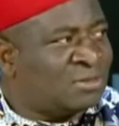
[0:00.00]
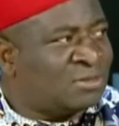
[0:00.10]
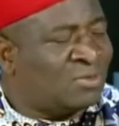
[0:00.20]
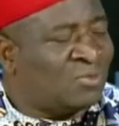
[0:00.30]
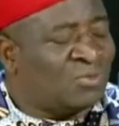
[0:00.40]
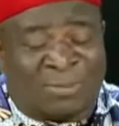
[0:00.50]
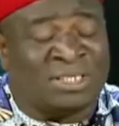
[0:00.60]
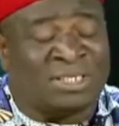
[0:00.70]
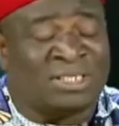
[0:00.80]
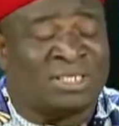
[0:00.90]

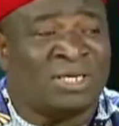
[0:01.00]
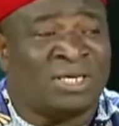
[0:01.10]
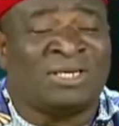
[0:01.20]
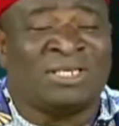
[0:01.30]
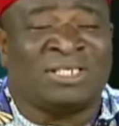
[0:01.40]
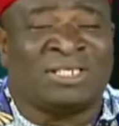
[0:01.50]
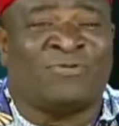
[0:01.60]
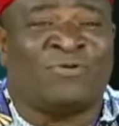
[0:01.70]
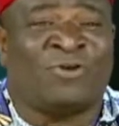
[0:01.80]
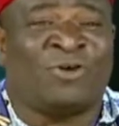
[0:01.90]
Winnability. You see,
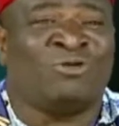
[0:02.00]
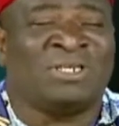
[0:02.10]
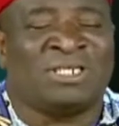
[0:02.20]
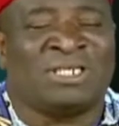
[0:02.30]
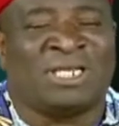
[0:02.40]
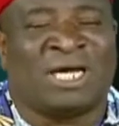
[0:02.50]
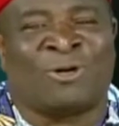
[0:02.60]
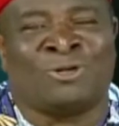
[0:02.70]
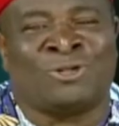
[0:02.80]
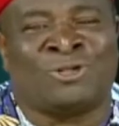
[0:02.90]
for you, our
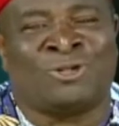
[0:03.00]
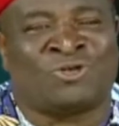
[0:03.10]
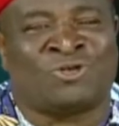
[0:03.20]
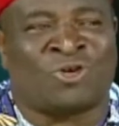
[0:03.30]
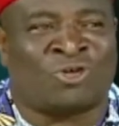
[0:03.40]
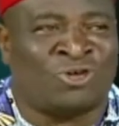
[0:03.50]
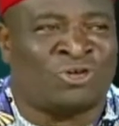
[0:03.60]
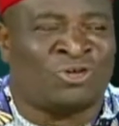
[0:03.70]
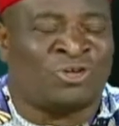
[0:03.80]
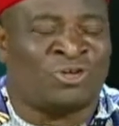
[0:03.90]
constitution is so
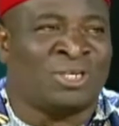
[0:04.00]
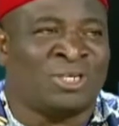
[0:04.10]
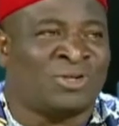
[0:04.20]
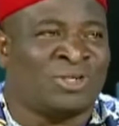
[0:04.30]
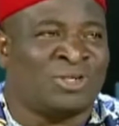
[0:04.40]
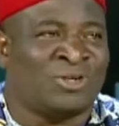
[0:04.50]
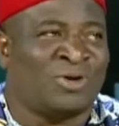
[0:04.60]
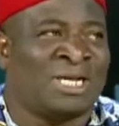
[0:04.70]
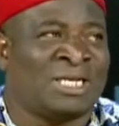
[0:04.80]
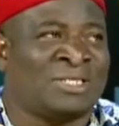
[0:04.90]
structured in such a way
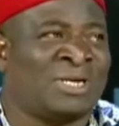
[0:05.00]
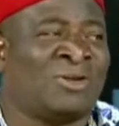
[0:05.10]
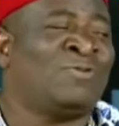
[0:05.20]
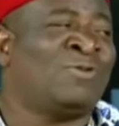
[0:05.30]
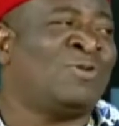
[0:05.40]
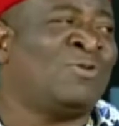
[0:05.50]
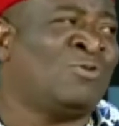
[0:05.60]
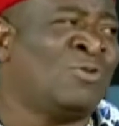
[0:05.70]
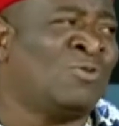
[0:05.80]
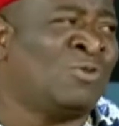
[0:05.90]
that you cannot even
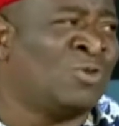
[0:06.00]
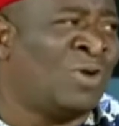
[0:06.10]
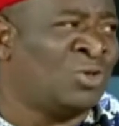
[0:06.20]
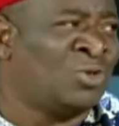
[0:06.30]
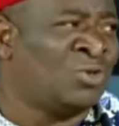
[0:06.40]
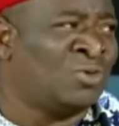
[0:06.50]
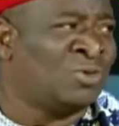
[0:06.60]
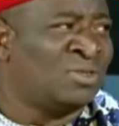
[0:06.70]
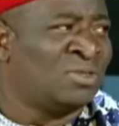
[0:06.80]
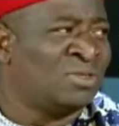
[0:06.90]
win with one zone.
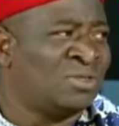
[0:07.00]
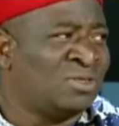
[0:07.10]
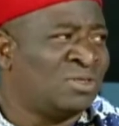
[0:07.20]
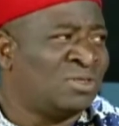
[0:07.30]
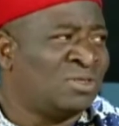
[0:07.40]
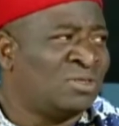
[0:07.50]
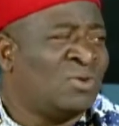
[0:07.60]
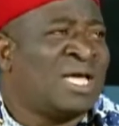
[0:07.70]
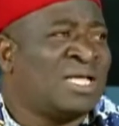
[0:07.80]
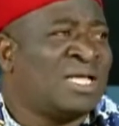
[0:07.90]
You
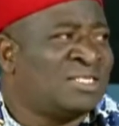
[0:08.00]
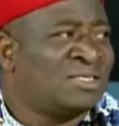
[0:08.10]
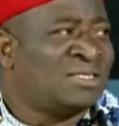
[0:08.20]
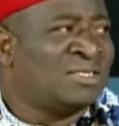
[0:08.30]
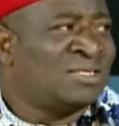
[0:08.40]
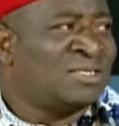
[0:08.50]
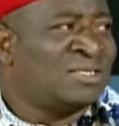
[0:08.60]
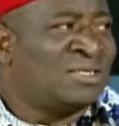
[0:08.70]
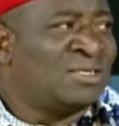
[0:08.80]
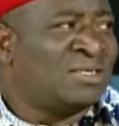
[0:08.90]
can't.
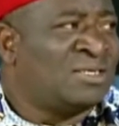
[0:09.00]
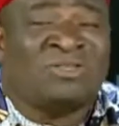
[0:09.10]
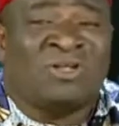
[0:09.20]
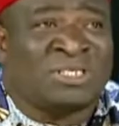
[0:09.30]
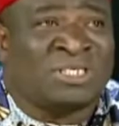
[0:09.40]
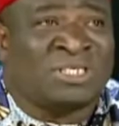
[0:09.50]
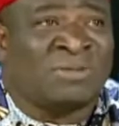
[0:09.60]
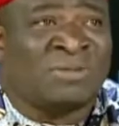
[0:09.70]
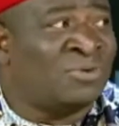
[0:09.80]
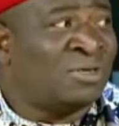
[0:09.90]
It's not
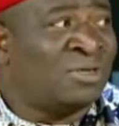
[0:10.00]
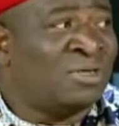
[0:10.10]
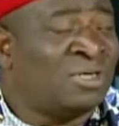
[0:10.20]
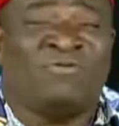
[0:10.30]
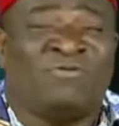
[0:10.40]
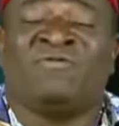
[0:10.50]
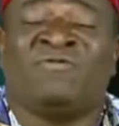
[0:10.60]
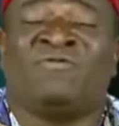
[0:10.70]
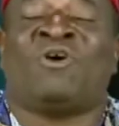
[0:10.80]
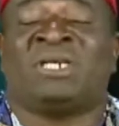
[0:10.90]
possible. Even if
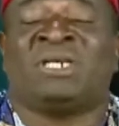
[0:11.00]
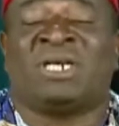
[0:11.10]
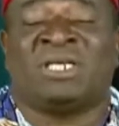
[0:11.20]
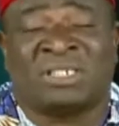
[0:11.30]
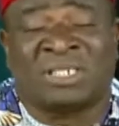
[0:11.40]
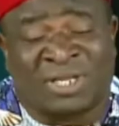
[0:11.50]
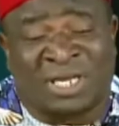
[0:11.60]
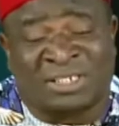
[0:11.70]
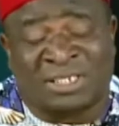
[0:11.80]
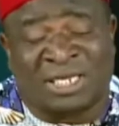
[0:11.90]
all the registered
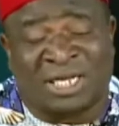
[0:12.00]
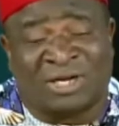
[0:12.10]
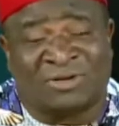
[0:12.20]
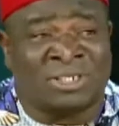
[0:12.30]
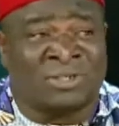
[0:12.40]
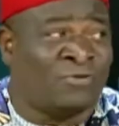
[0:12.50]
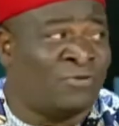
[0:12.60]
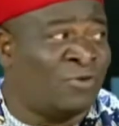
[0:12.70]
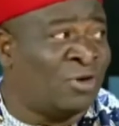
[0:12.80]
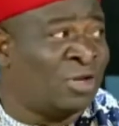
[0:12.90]
voters in the Southeast vote
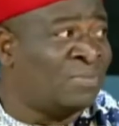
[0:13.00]
for him,